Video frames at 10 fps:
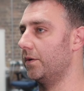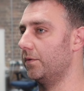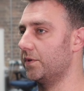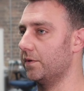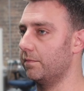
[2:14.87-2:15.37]

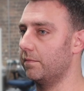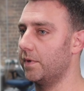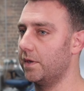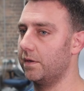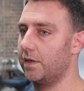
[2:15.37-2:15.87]
do
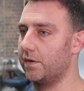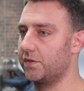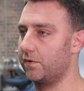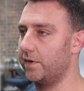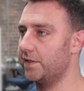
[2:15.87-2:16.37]
some kind of
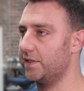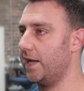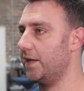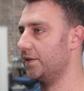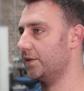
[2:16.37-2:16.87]
screen
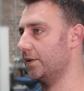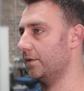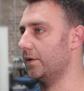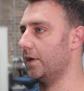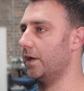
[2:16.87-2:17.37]
tests
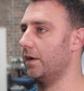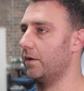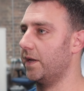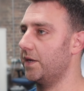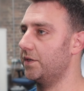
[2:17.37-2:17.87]
and
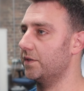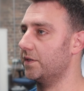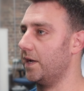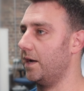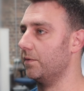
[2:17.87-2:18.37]
location
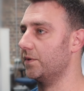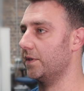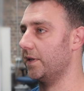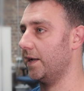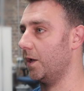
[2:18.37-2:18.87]
scouts,
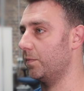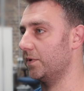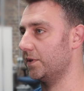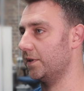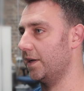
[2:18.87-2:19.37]
and then help
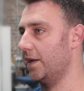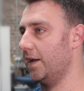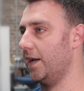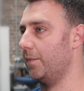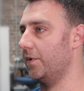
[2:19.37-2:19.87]
us
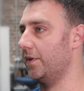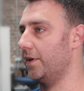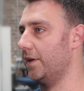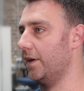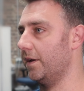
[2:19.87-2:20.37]

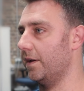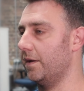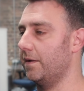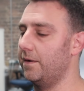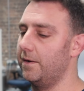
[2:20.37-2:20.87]

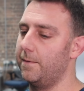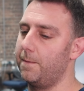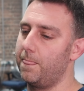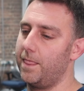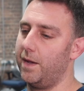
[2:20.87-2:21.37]

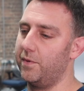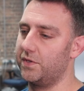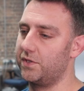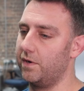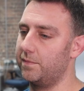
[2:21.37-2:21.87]
hammer the
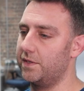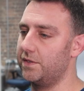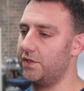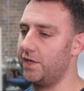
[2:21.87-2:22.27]
script into